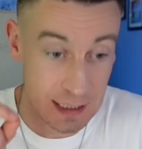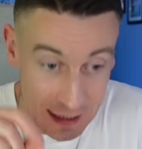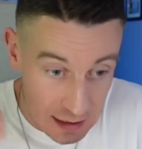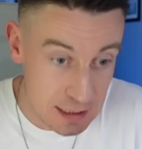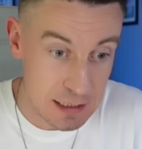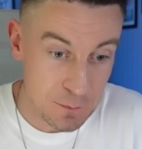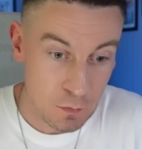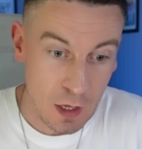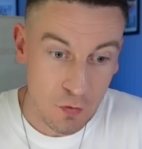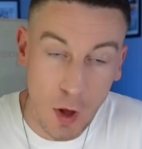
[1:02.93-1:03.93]
ticks
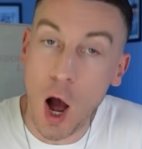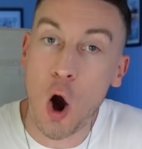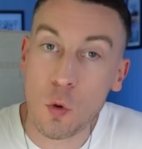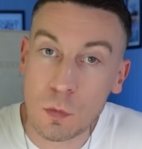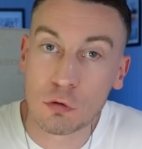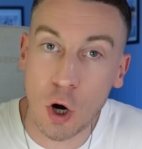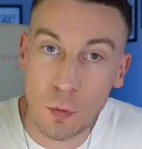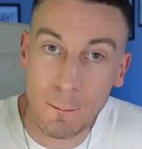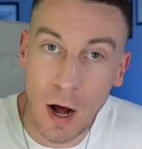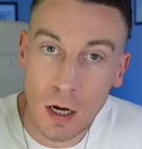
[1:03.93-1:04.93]
the
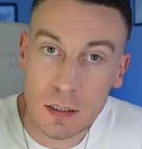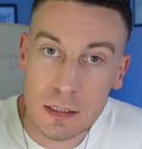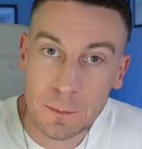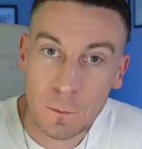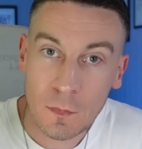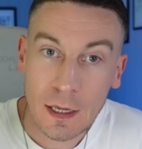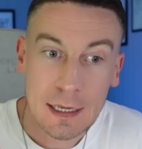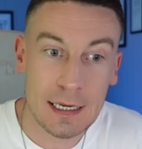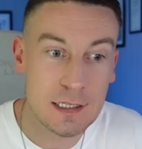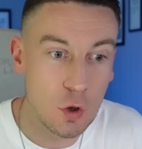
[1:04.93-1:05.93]
homegrown box.
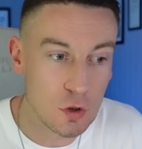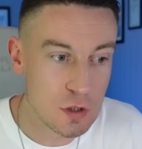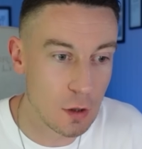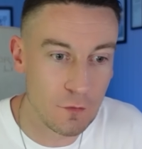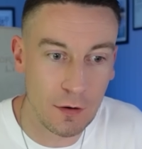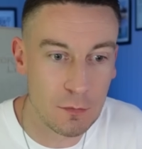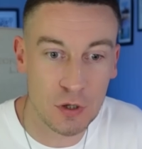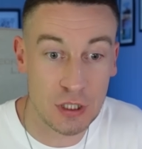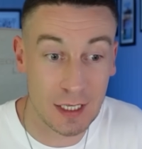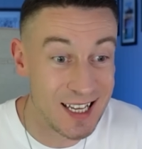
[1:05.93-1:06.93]
He is also very
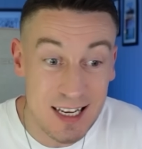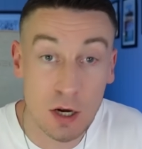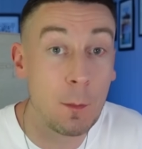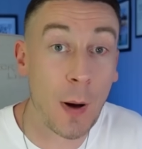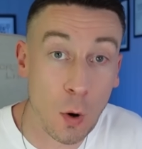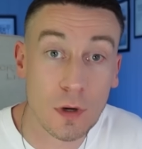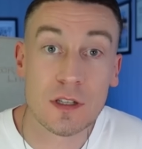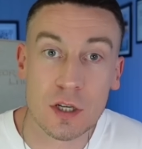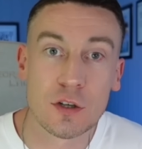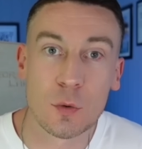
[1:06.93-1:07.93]
much a key component
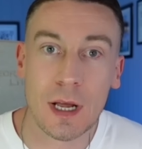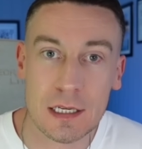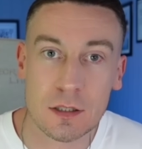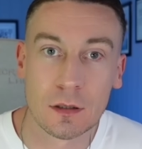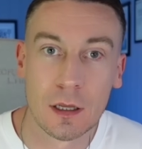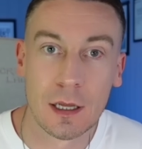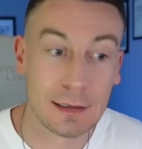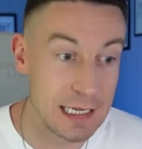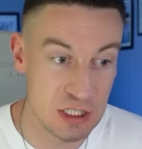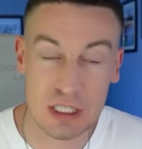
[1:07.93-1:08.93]
to Newcastle.
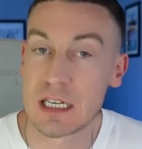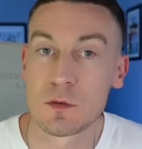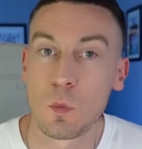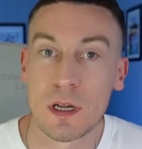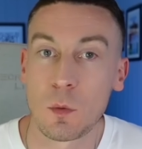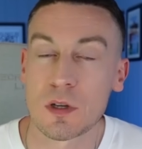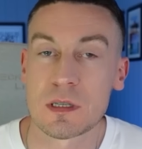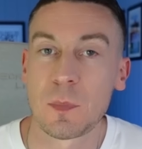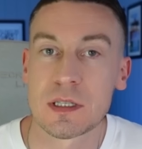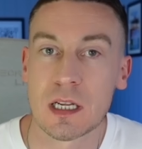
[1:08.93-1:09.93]
Last season, he was
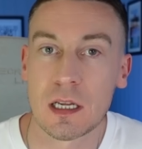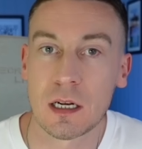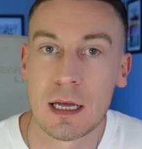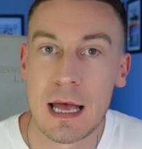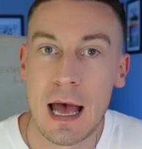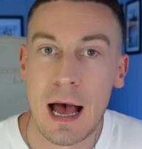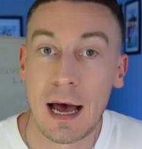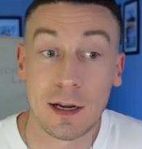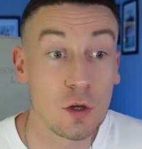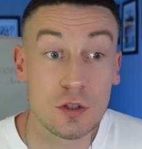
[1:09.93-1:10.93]
in particular.
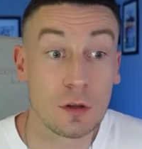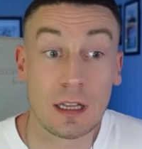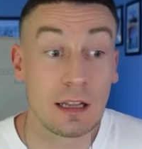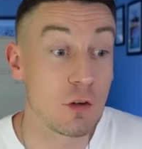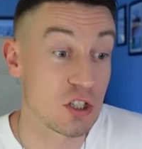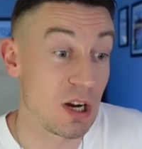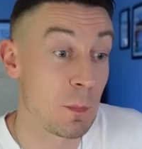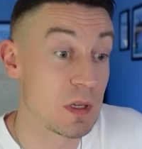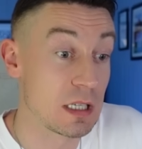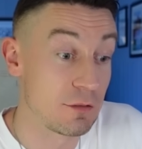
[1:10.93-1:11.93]
And I also think they've got
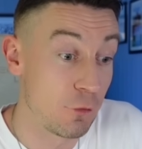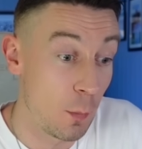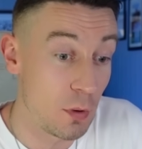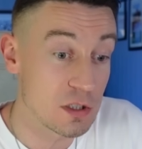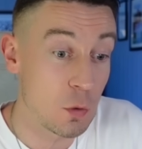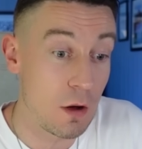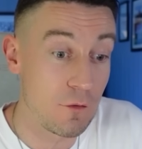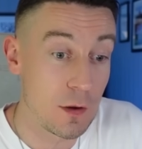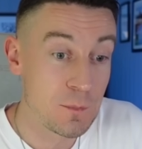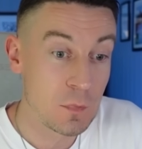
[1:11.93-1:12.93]
Champions League football to
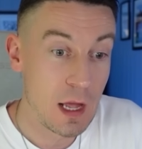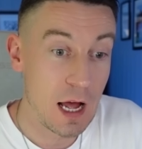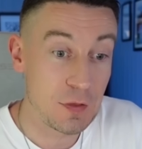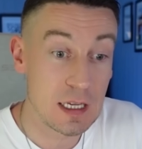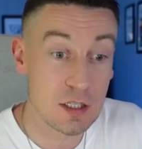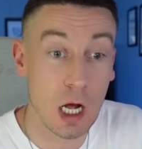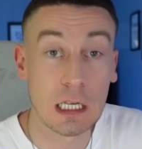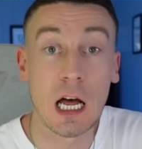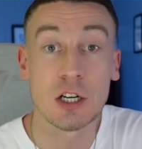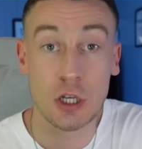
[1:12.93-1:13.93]
offer. I think he's got a
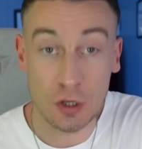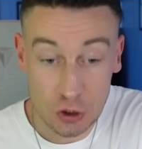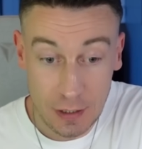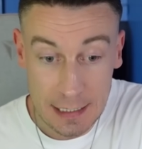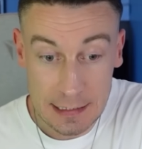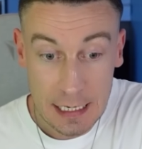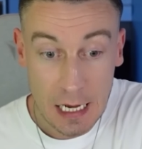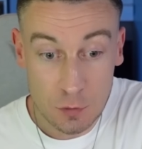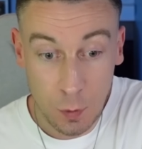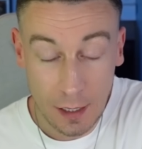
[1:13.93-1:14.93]
large contract
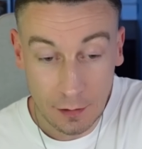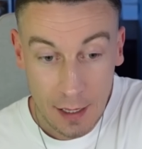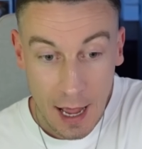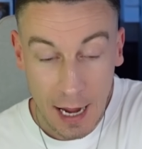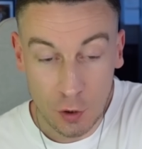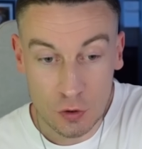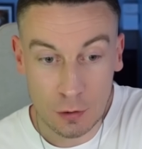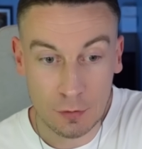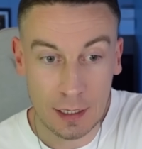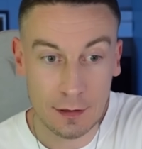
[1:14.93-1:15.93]
as well. I also
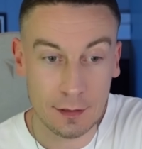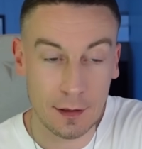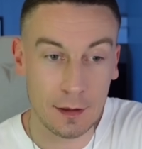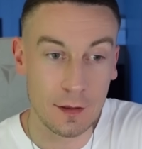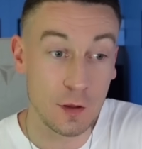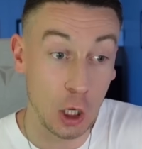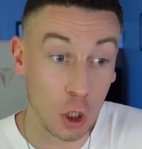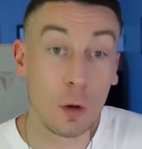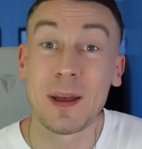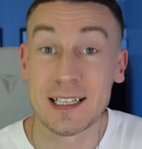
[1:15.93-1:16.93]
think the
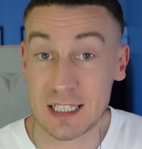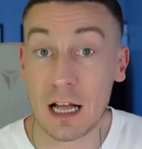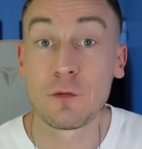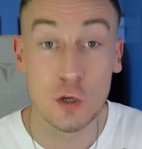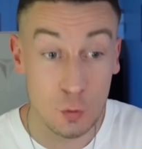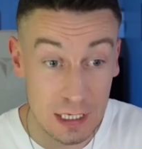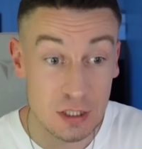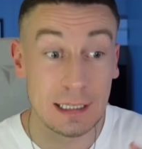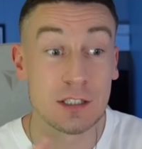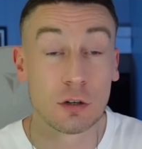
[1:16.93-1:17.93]
club itself,
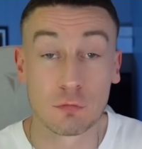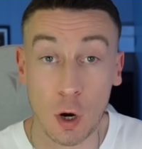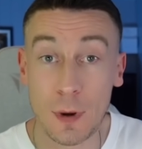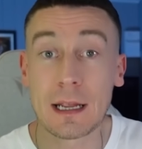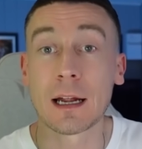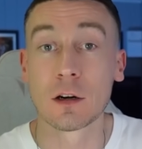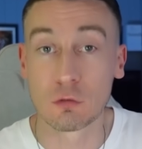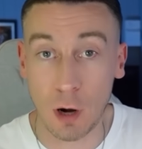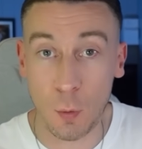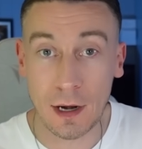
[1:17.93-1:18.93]
Newcastle, is growing and
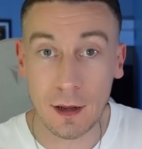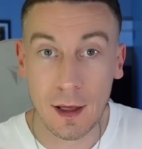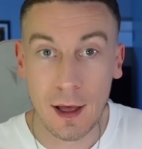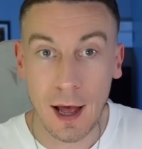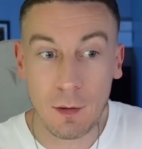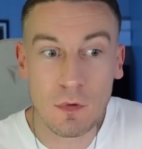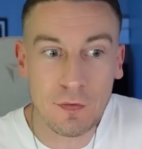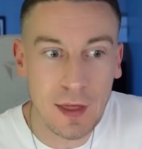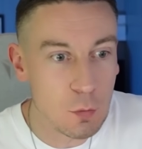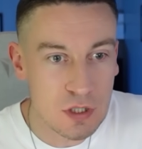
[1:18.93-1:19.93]
growing.
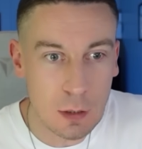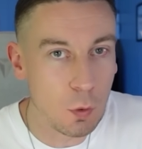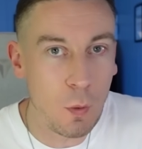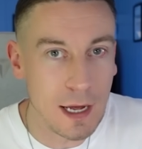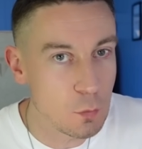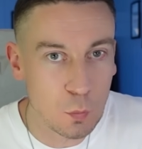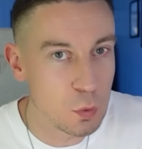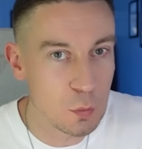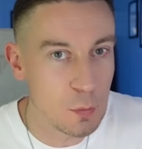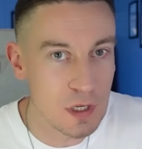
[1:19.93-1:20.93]
They would say, well, why
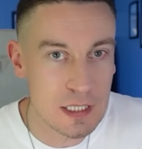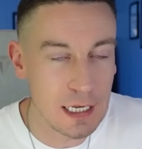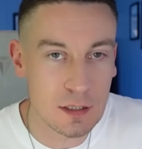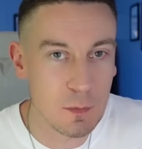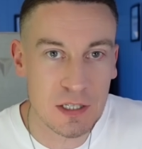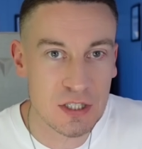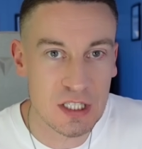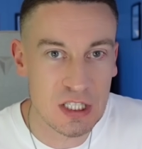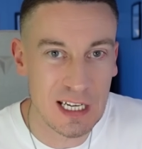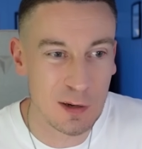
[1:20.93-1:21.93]
would we want to sell to Manchester
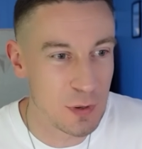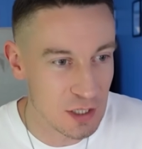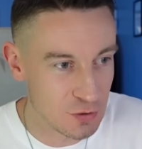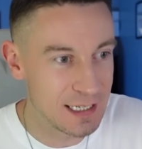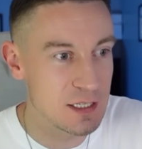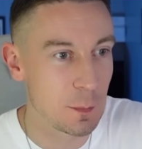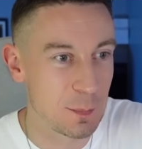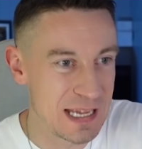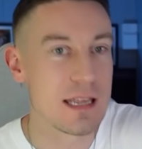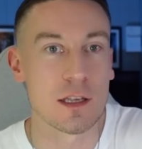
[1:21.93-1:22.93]
City? We are trying to
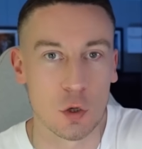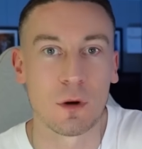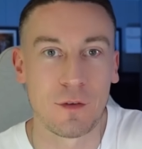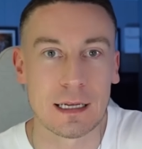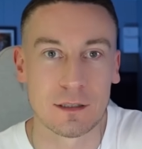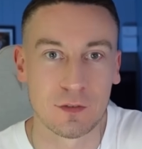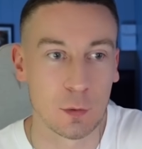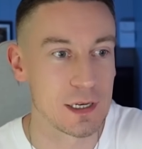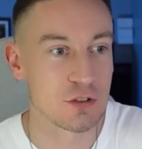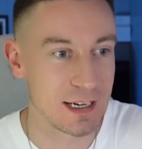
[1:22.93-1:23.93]
be you, effectively.
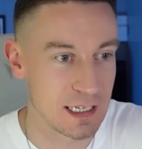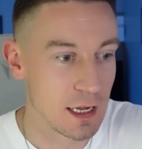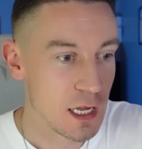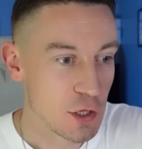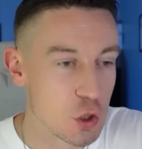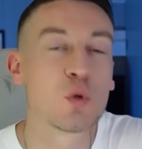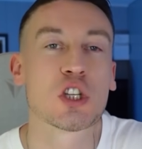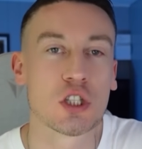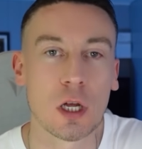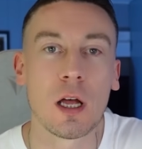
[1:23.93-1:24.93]
We are trying to
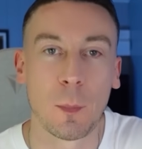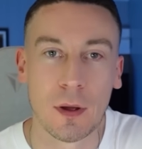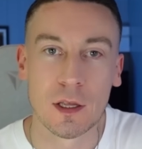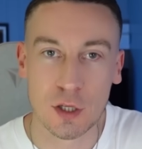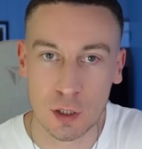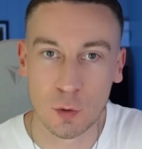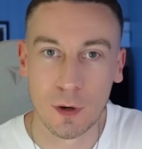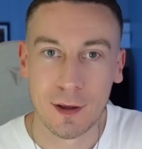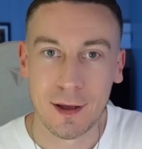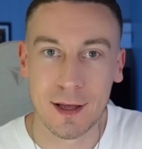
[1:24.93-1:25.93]
usurp you
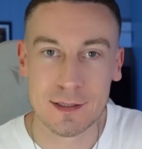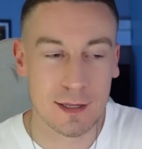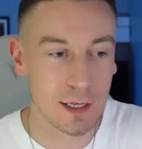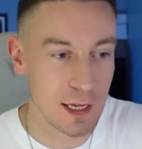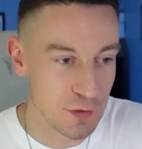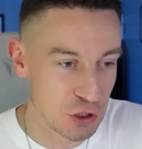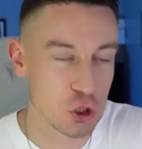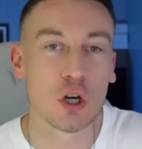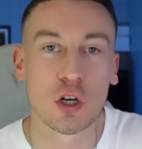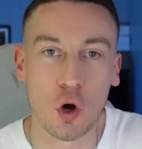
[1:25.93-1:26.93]
as the
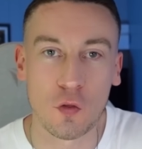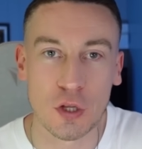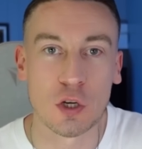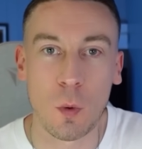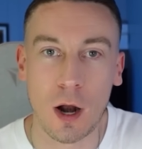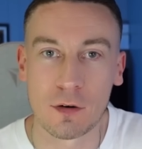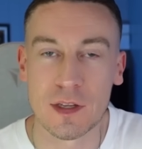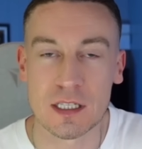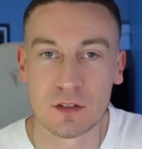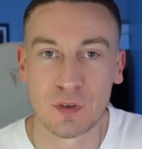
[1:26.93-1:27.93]
juggernaut that you are in
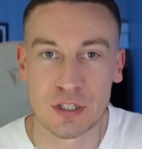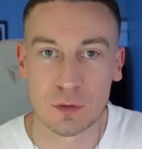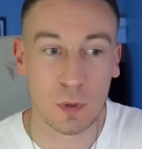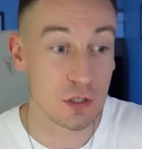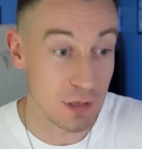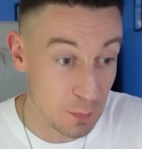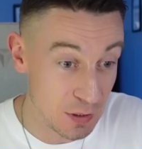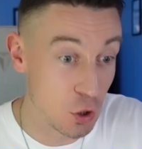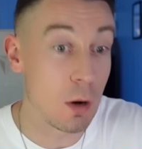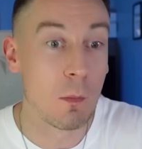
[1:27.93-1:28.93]
this division. We are trying to
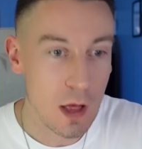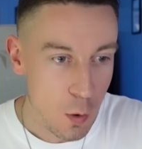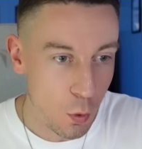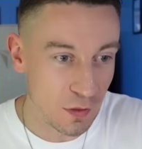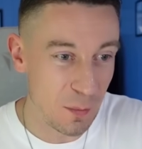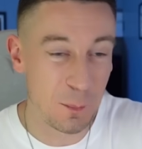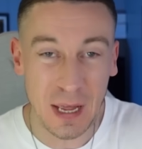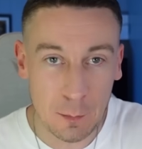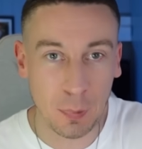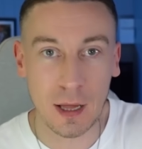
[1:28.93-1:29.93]
become one of the
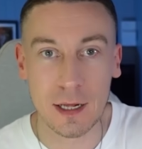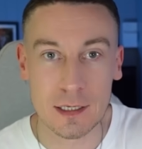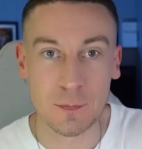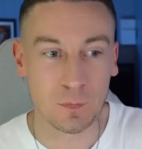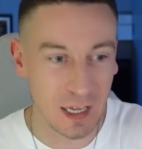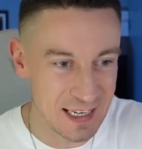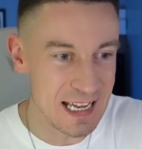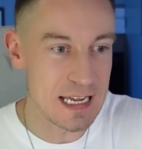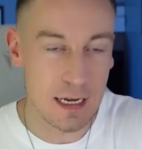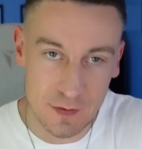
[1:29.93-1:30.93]
big players and
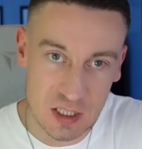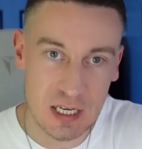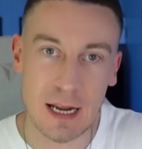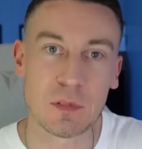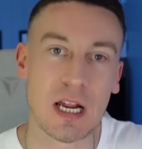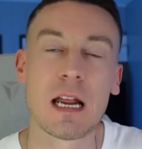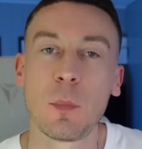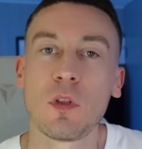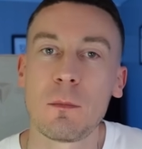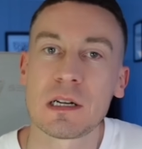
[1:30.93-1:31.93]
eat at the same
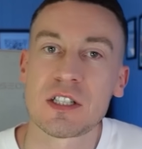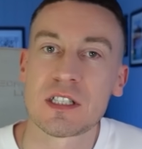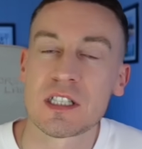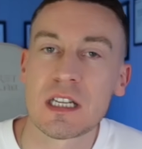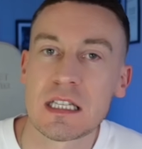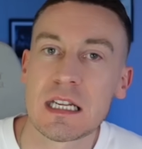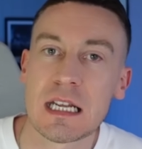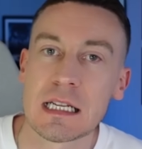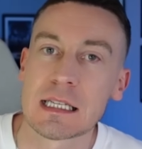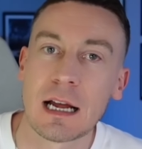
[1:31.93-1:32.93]
table that Manchester City
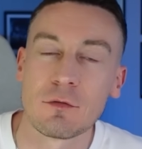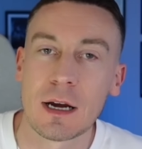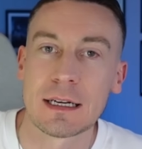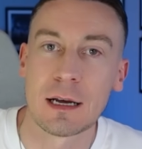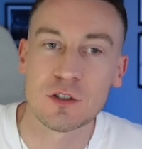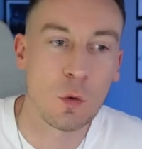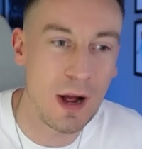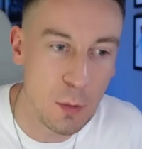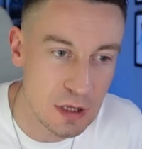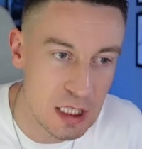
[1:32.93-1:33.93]
eat at right now. So
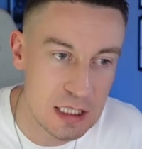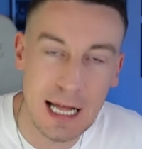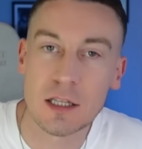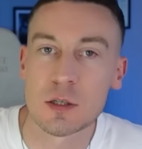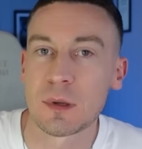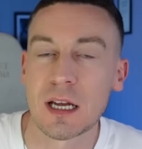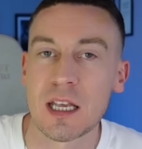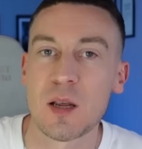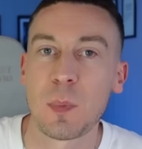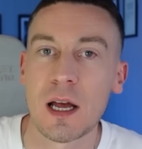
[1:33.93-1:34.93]
why would they sell some of their
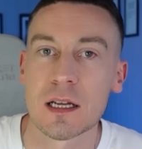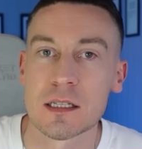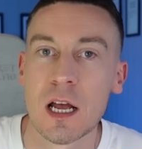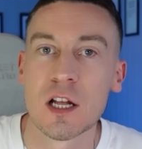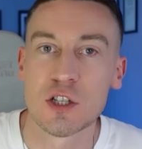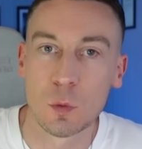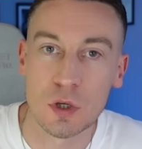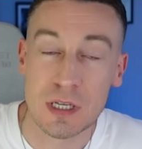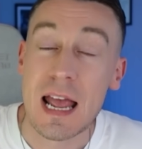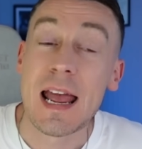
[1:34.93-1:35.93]
key players to
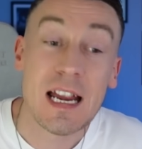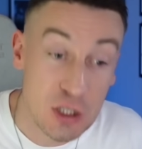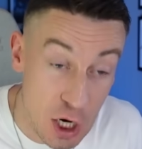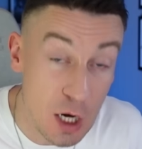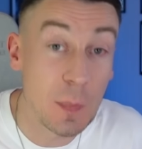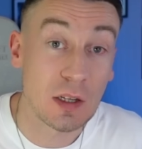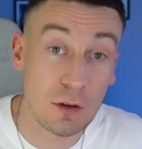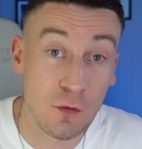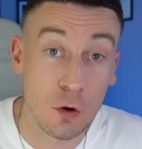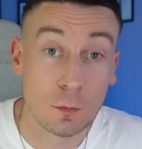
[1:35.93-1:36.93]
us? It's going to be
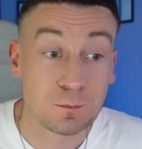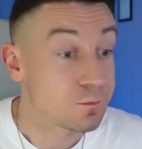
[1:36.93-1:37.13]
difficult.